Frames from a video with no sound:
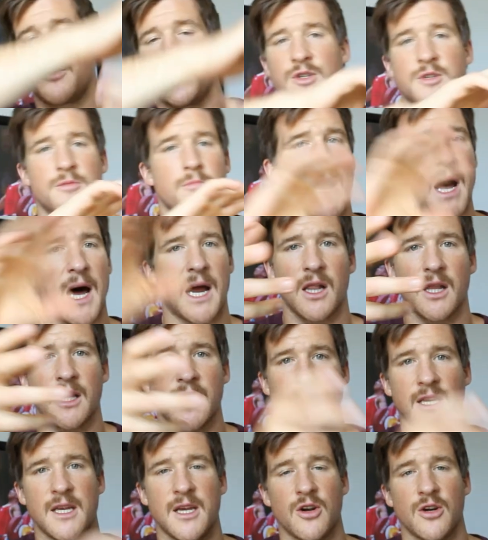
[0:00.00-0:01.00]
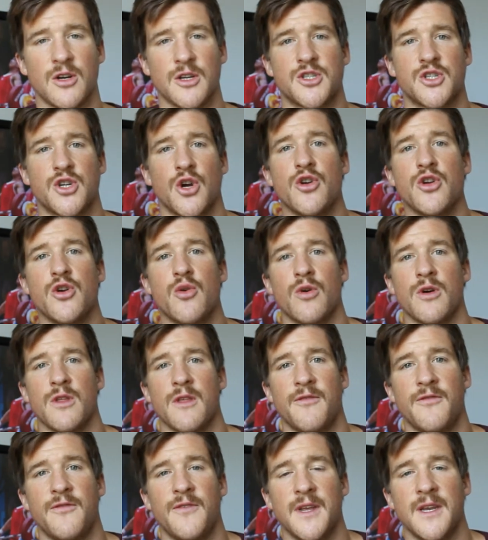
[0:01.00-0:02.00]
just modeling it here and show you where
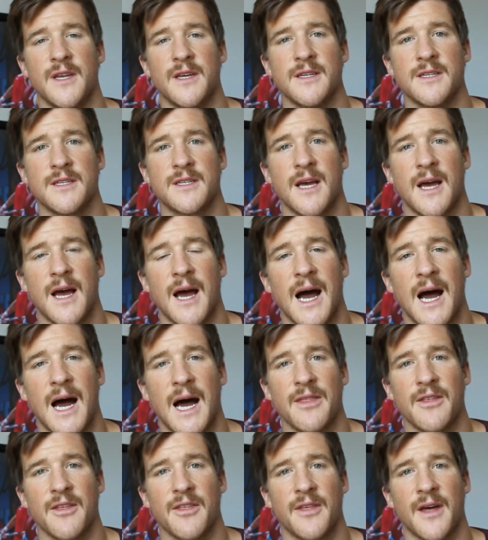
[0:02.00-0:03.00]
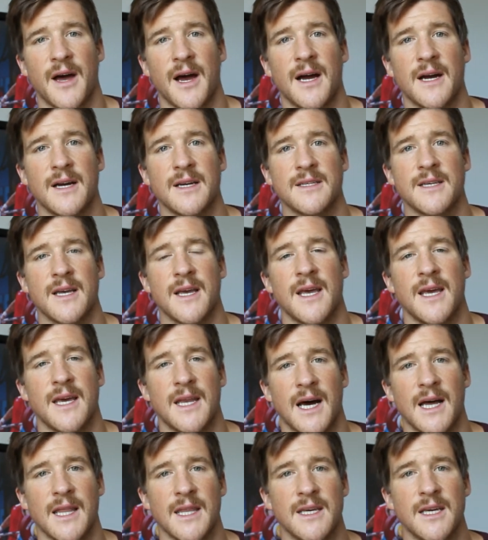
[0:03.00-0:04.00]
the fit is on the thighs
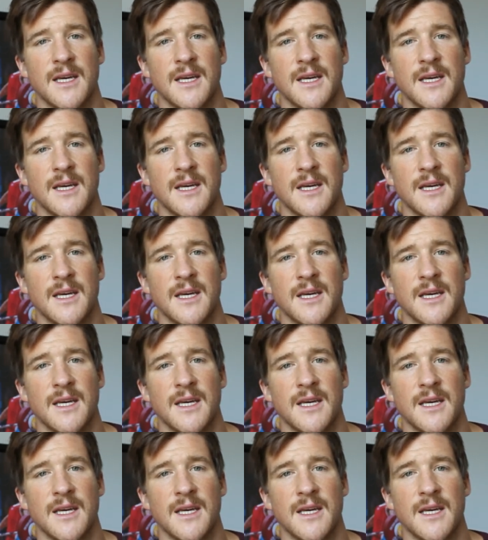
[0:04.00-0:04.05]
and on the